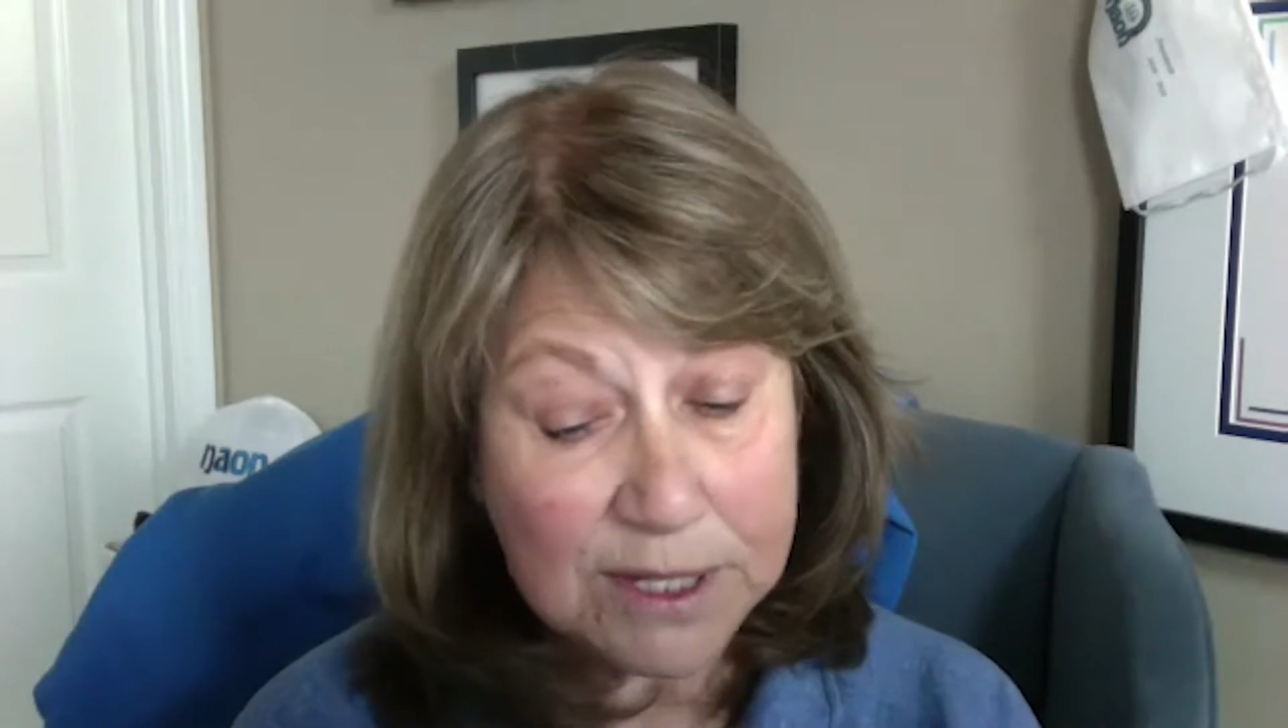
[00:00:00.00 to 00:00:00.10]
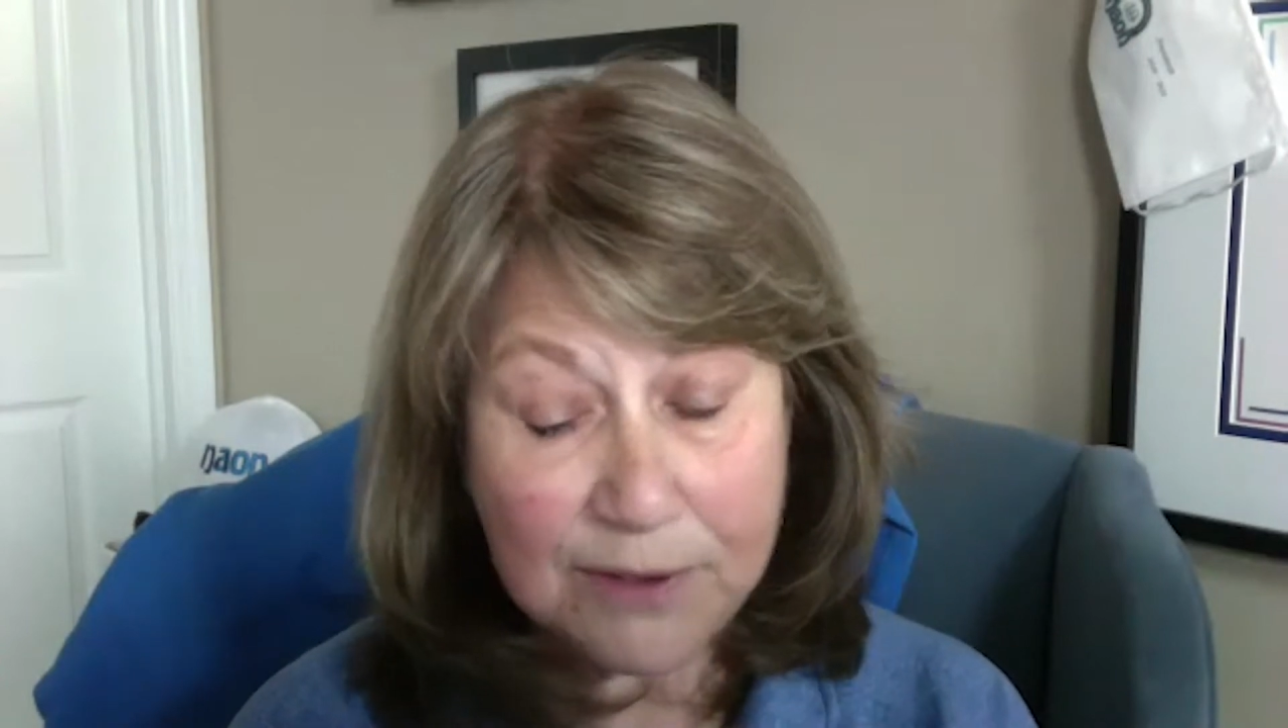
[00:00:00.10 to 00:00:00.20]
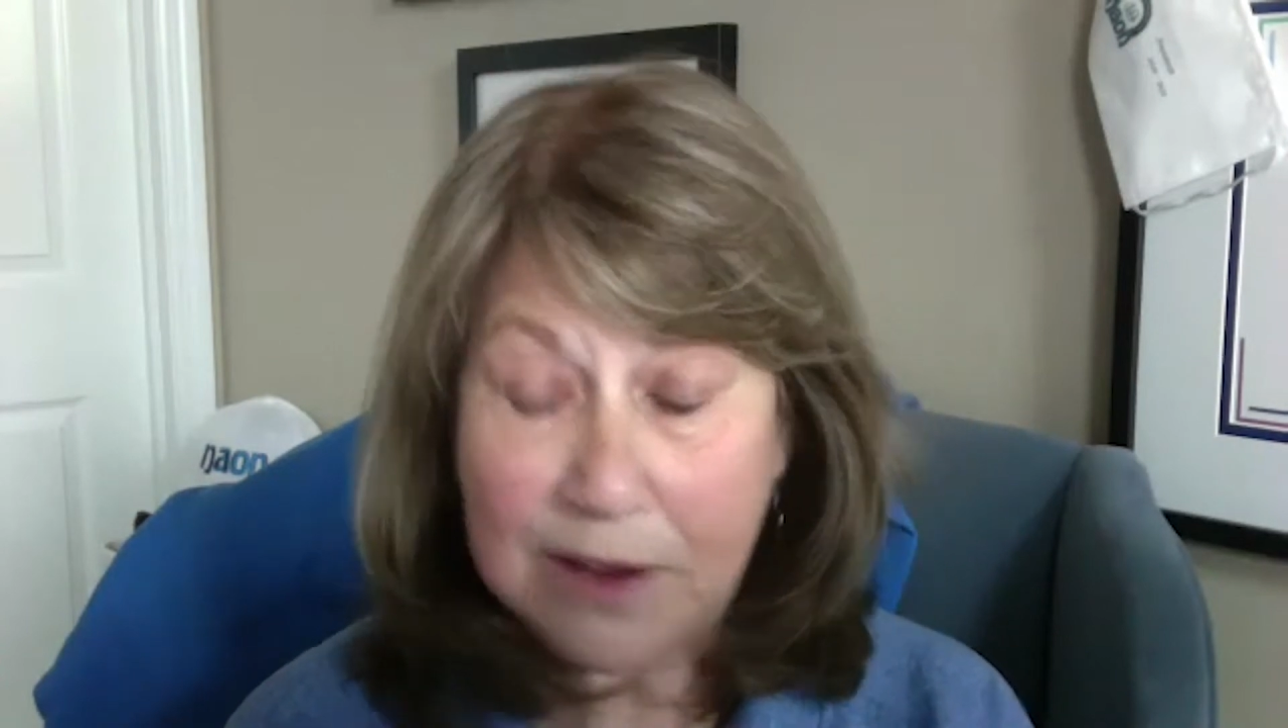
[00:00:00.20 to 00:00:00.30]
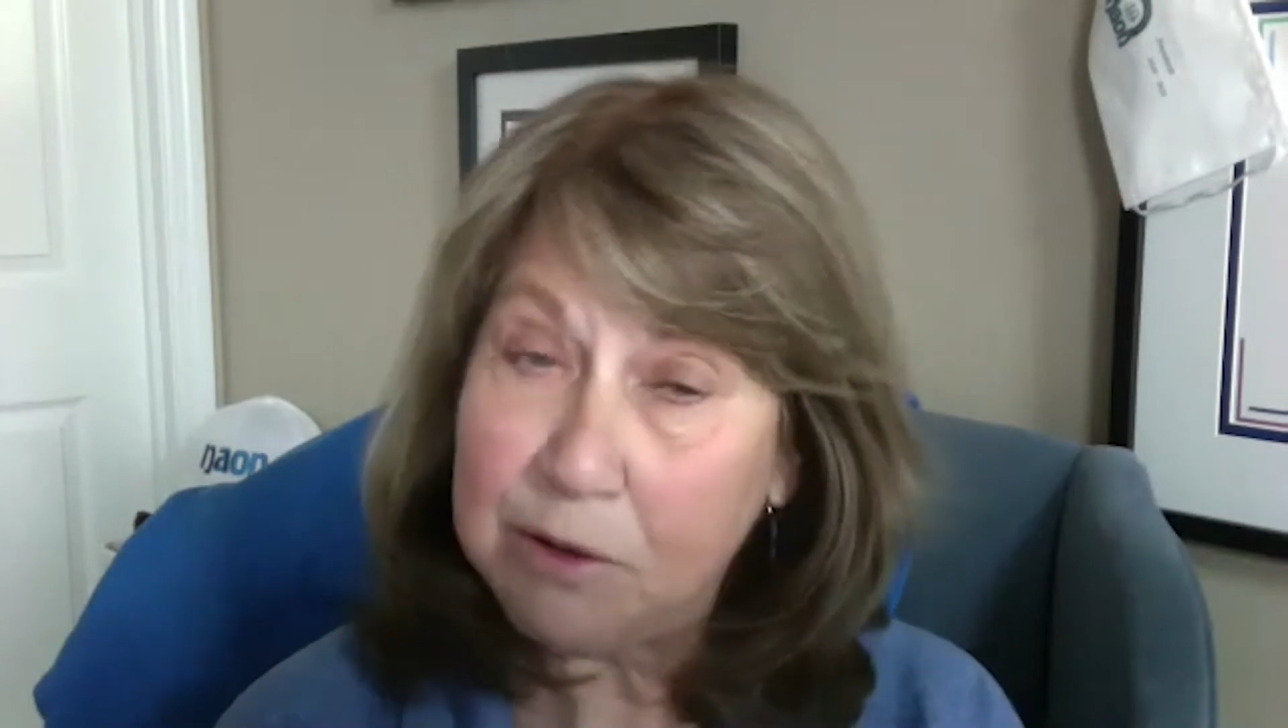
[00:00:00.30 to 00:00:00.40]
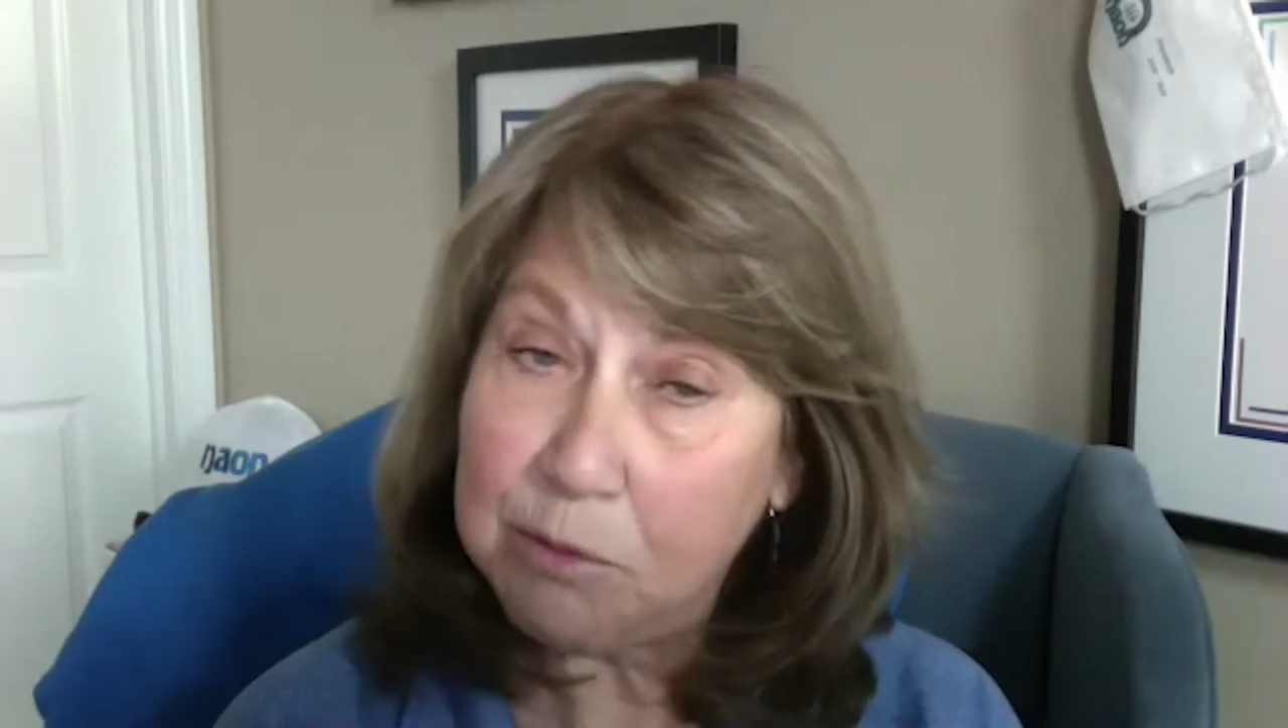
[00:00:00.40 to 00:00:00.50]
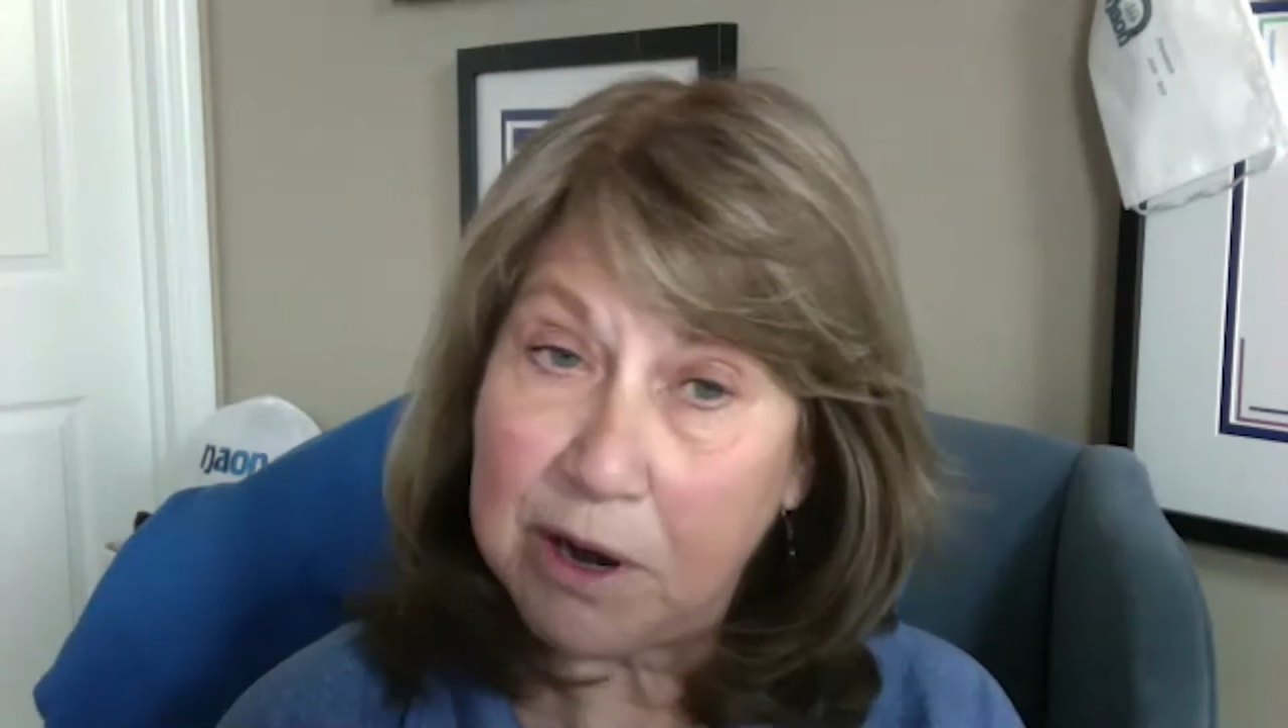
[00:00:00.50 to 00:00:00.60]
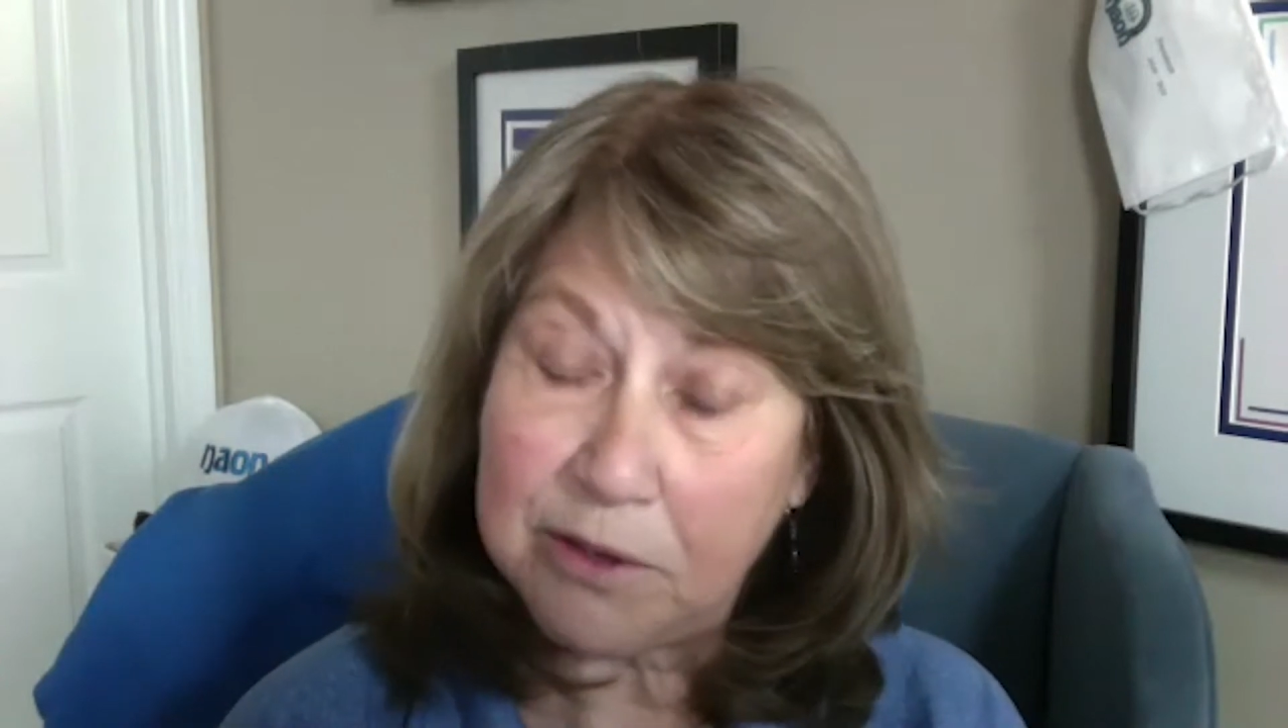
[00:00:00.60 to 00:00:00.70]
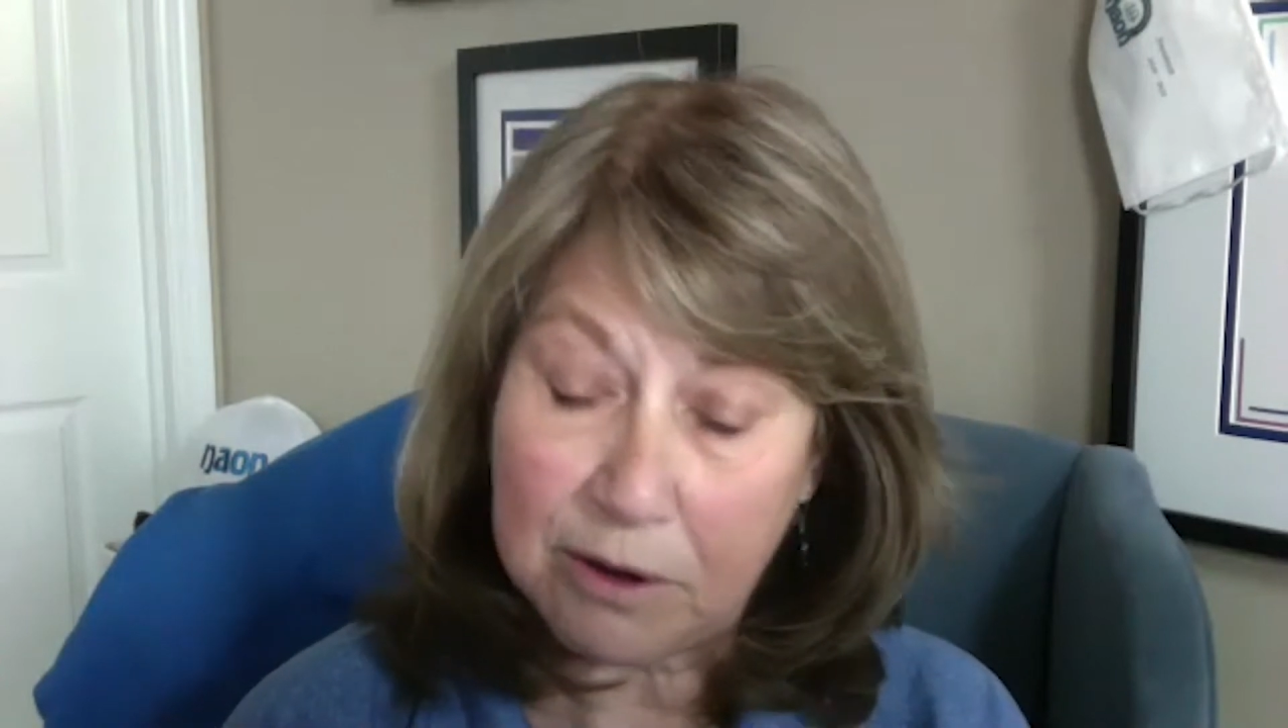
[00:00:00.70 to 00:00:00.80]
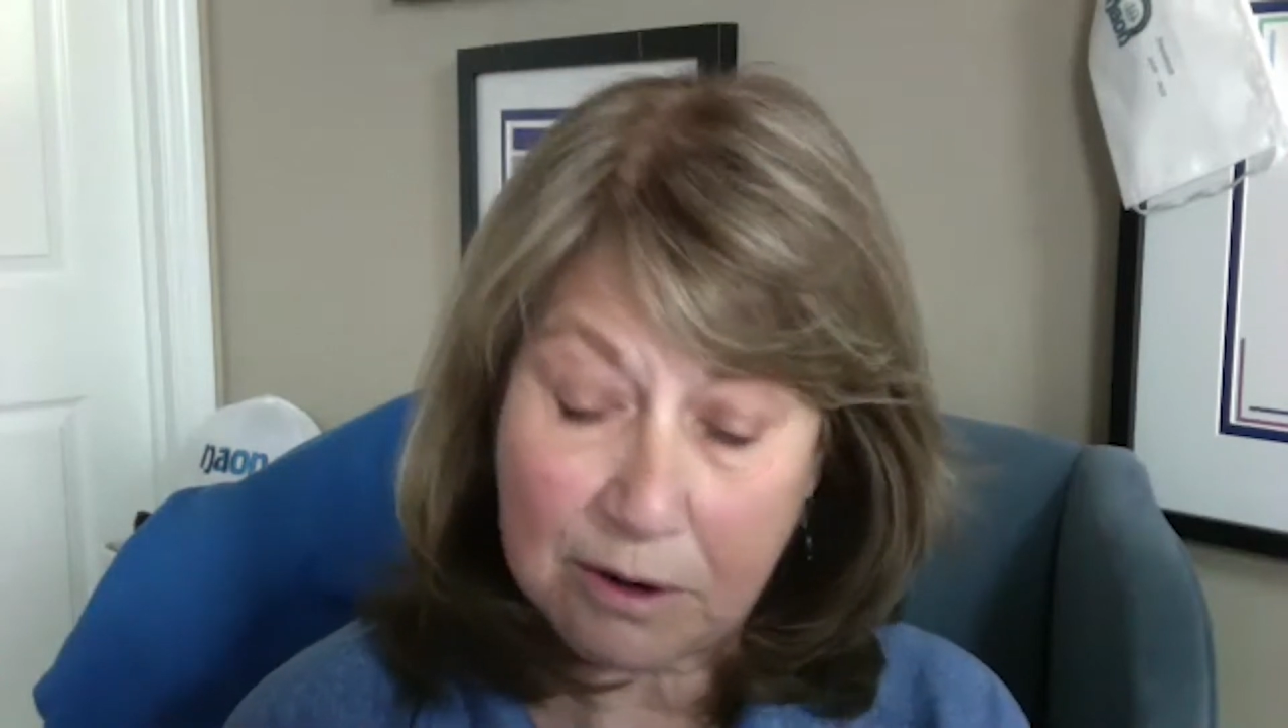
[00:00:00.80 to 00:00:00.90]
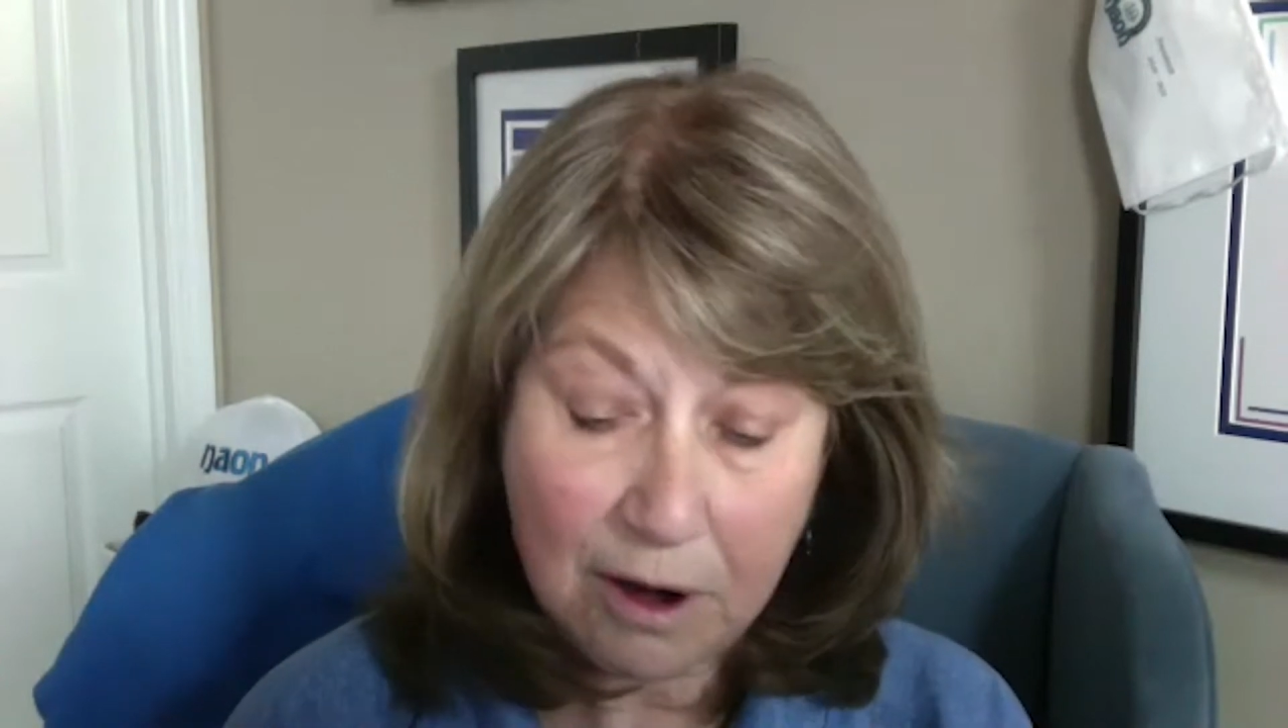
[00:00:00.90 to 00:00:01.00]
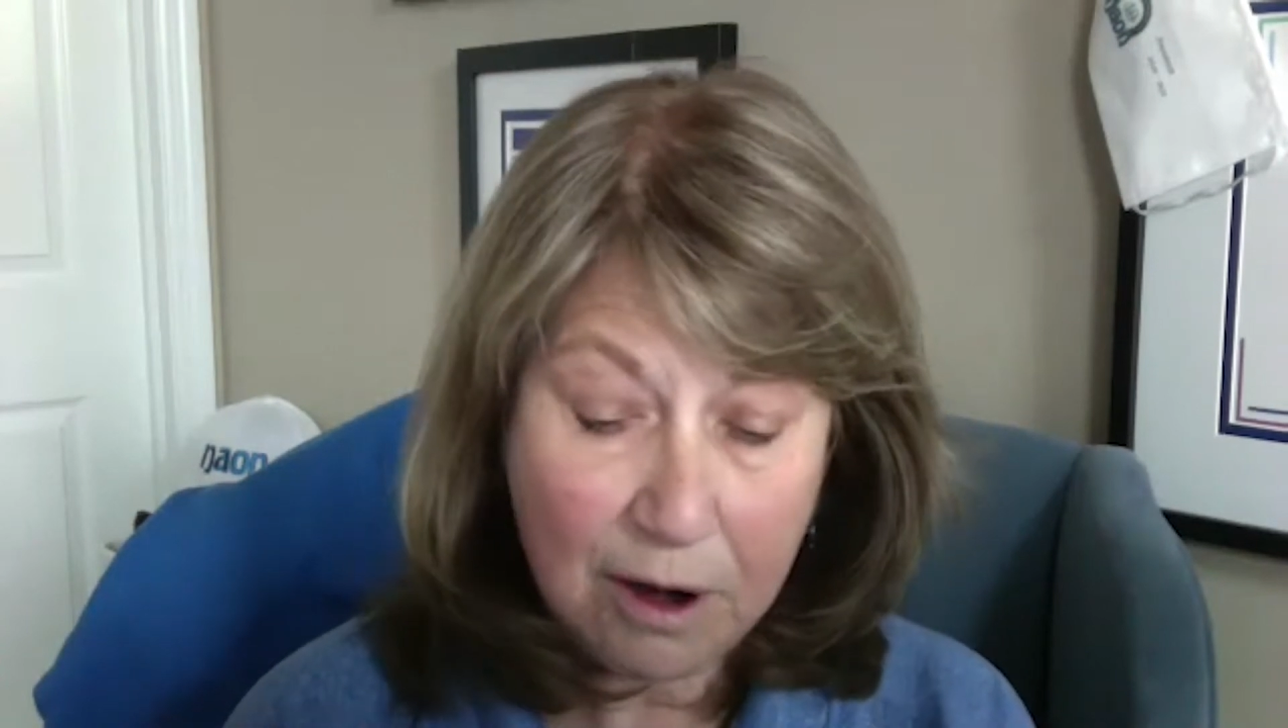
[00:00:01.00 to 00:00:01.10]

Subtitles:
favorite brother,